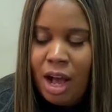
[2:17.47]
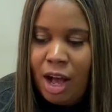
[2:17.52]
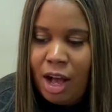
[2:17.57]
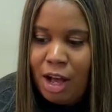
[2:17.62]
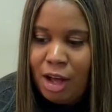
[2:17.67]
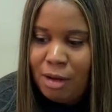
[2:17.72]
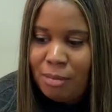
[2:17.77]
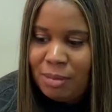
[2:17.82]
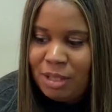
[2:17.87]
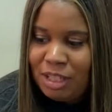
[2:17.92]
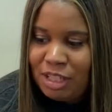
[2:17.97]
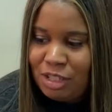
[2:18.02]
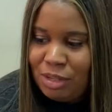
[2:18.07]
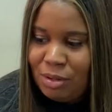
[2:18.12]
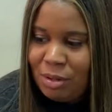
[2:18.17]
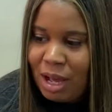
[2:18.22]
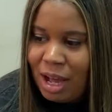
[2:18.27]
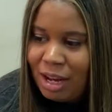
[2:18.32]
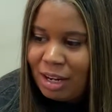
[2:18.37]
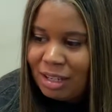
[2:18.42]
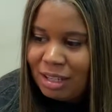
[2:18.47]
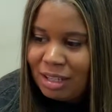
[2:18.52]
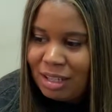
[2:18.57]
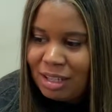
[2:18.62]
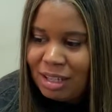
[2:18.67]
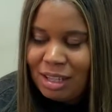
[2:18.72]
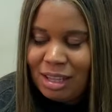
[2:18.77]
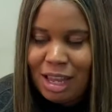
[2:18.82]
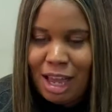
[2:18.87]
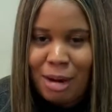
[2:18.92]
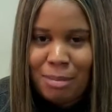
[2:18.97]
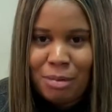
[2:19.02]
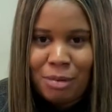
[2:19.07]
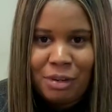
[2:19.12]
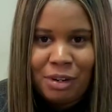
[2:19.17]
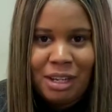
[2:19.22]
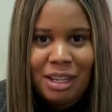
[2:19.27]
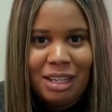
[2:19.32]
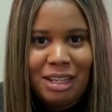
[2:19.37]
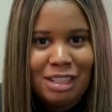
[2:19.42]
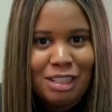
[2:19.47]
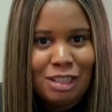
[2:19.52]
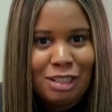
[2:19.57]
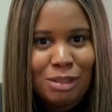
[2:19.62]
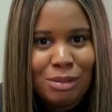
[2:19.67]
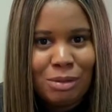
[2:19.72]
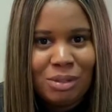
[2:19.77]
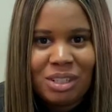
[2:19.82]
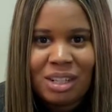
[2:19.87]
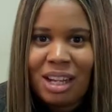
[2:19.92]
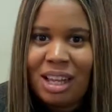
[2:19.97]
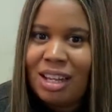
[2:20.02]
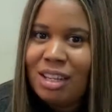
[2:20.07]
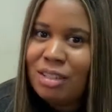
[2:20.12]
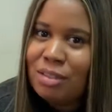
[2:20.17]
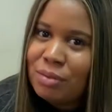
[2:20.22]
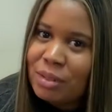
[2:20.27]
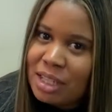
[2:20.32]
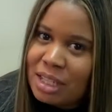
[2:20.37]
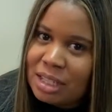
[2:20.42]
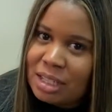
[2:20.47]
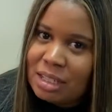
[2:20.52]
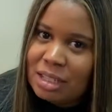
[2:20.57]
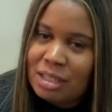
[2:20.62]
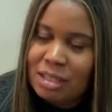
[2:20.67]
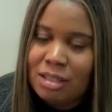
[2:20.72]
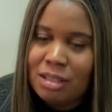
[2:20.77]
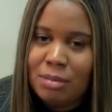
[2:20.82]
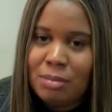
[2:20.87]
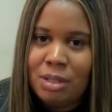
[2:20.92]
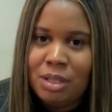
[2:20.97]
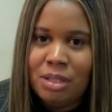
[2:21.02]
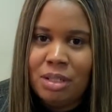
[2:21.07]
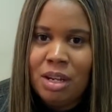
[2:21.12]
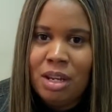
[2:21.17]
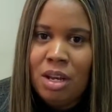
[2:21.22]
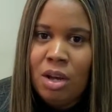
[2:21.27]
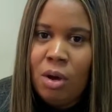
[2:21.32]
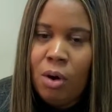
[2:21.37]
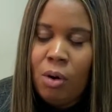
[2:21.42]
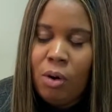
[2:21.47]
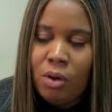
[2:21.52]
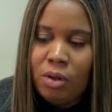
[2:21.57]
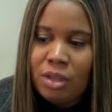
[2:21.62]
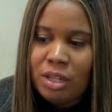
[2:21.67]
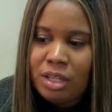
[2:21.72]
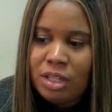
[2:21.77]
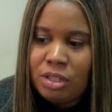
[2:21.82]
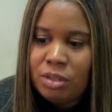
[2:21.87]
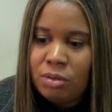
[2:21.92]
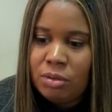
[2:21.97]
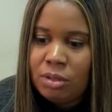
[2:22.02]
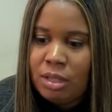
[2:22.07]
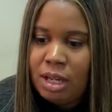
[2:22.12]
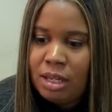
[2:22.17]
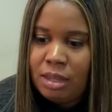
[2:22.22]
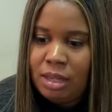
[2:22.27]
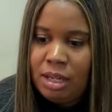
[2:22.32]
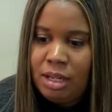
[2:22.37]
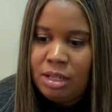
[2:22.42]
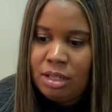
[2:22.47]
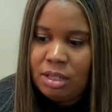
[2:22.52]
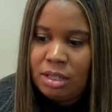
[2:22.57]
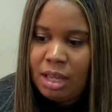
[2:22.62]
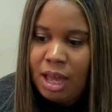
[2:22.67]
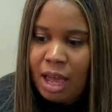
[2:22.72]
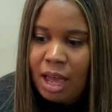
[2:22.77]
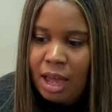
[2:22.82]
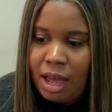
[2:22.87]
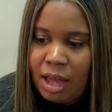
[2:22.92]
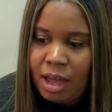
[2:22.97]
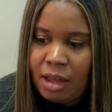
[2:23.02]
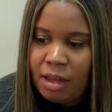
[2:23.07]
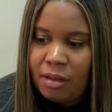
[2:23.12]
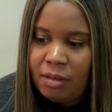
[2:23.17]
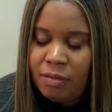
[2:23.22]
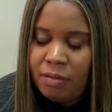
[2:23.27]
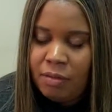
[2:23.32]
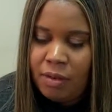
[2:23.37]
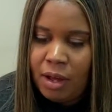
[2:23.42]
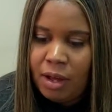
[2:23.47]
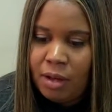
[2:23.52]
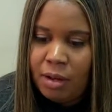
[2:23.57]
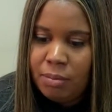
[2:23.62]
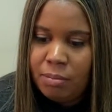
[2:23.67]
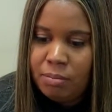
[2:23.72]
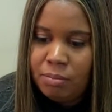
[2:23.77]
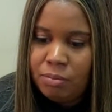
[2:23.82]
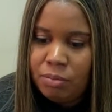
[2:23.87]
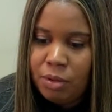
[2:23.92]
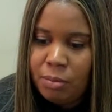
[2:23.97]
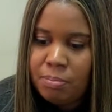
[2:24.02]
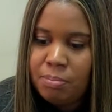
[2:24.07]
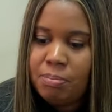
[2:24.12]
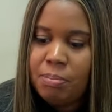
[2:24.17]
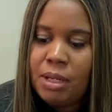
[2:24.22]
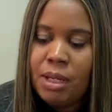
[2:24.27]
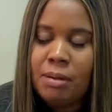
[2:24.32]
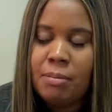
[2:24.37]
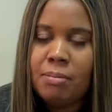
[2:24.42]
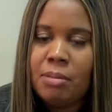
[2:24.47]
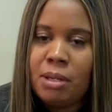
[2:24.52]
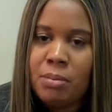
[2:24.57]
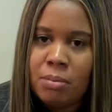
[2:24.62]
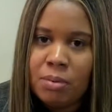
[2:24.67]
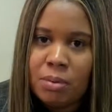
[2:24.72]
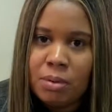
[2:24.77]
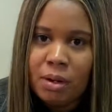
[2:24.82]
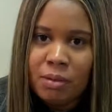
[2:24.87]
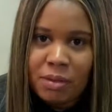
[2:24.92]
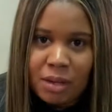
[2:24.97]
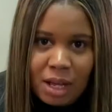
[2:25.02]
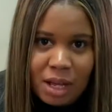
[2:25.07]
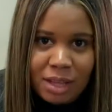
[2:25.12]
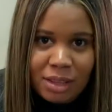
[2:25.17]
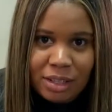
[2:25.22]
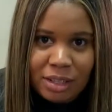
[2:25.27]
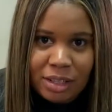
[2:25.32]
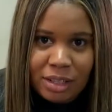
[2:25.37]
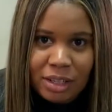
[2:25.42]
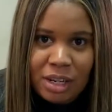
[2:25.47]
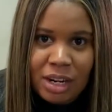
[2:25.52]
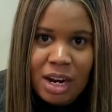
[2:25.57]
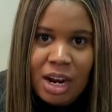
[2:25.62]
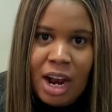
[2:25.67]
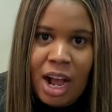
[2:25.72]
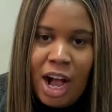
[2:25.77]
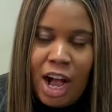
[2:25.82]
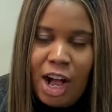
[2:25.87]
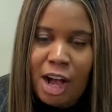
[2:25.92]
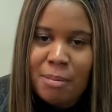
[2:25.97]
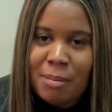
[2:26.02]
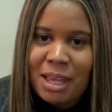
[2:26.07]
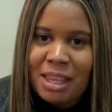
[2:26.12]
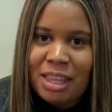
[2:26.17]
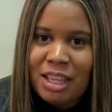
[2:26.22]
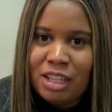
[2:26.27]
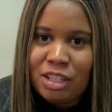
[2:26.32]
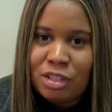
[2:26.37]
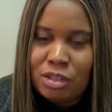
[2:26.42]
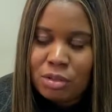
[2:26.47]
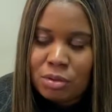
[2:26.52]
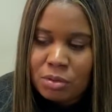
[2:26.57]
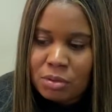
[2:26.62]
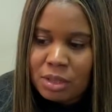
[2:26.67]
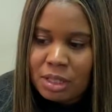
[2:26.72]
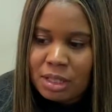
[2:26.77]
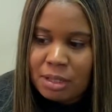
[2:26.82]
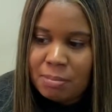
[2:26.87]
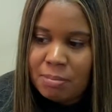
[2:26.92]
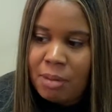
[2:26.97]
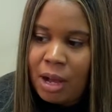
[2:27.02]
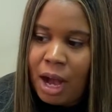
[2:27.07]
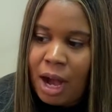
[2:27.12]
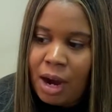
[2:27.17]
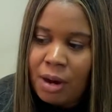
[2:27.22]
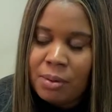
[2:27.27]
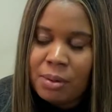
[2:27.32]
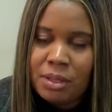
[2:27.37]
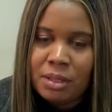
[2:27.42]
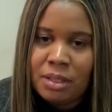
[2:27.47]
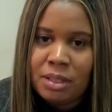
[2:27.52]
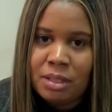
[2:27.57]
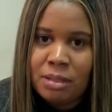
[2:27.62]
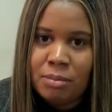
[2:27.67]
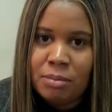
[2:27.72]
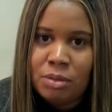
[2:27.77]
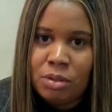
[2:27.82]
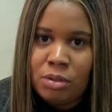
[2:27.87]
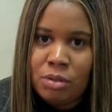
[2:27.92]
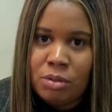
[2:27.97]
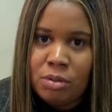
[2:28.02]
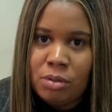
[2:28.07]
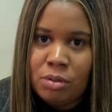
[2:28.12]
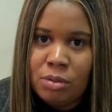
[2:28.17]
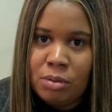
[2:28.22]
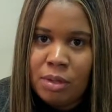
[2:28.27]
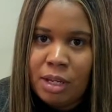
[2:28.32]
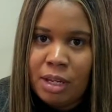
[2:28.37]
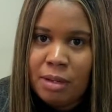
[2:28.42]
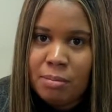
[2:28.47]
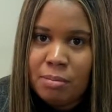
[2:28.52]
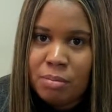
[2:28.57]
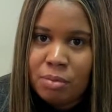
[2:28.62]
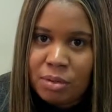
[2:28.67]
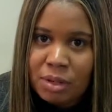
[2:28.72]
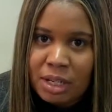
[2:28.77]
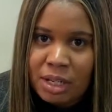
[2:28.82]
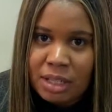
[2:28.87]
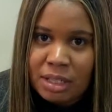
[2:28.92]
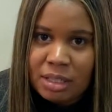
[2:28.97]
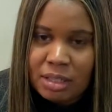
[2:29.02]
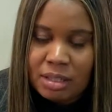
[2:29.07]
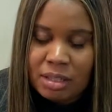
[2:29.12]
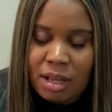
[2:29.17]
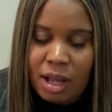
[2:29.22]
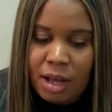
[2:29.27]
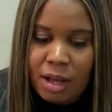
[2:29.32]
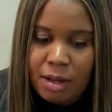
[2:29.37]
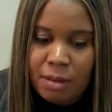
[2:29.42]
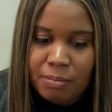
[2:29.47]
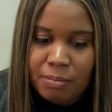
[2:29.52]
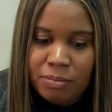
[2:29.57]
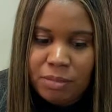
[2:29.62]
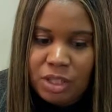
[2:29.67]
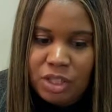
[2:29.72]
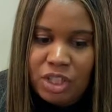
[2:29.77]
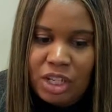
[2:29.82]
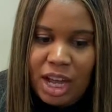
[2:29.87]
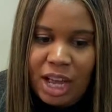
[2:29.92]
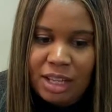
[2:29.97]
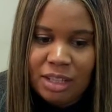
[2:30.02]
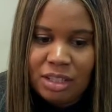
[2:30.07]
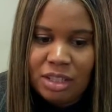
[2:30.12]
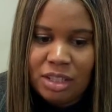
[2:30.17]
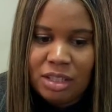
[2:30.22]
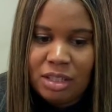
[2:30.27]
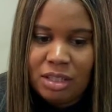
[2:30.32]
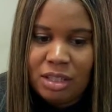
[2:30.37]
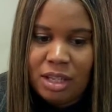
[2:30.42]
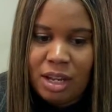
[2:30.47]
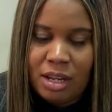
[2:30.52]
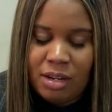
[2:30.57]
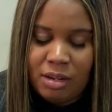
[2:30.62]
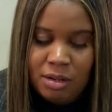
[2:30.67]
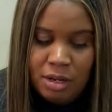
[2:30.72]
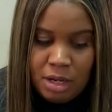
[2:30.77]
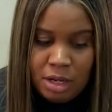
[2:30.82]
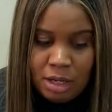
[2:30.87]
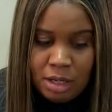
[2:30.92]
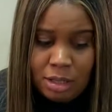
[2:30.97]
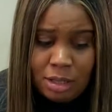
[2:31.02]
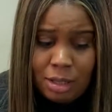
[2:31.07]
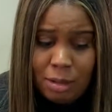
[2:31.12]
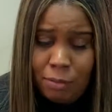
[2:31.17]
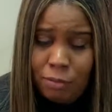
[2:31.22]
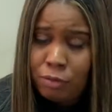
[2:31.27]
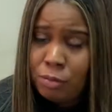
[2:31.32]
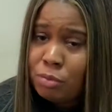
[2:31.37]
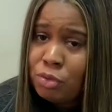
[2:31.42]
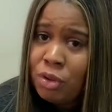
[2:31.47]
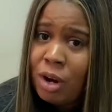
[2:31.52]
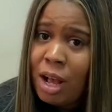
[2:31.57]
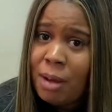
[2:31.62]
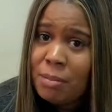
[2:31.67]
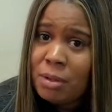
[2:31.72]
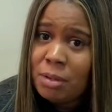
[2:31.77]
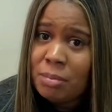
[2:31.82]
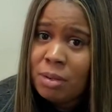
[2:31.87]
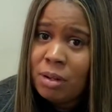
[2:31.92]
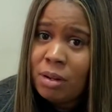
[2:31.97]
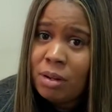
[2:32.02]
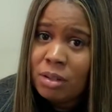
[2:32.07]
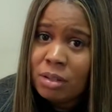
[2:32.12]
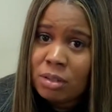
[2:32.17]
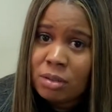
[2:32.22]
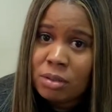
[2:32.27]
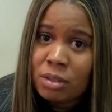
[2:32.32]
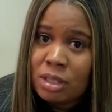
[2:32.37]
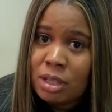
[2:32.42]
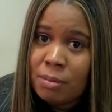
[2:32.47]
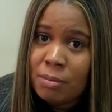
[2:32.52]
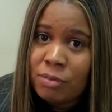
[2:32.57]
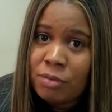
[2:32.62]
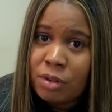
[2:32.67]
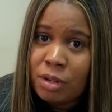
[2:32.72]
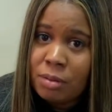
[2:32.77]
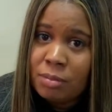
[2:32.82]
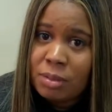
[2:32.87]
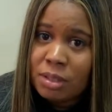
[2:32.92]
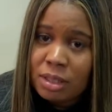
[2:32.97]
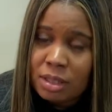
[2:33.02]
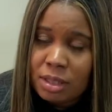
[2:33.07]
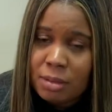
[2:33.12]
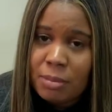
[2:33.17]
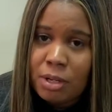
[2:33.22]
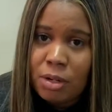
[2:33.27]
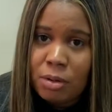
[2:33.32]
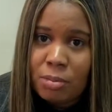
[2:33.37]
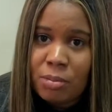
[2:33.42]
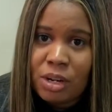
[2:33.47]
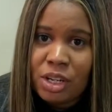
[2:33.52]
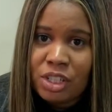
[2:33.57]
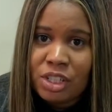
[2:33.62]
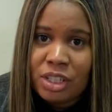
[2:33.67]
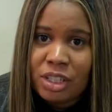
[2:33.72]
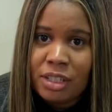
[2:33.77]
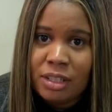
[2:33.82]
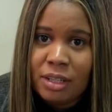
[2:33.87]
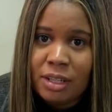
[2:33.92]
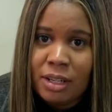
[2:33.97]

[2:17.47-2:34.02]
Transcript: And then you kind of collaborate, institutionalize racism and all the issues that they just have. But being people of color, I think Storiez empowers them to embrace the challenges that stem from trauma, but also stem from systemic oppression.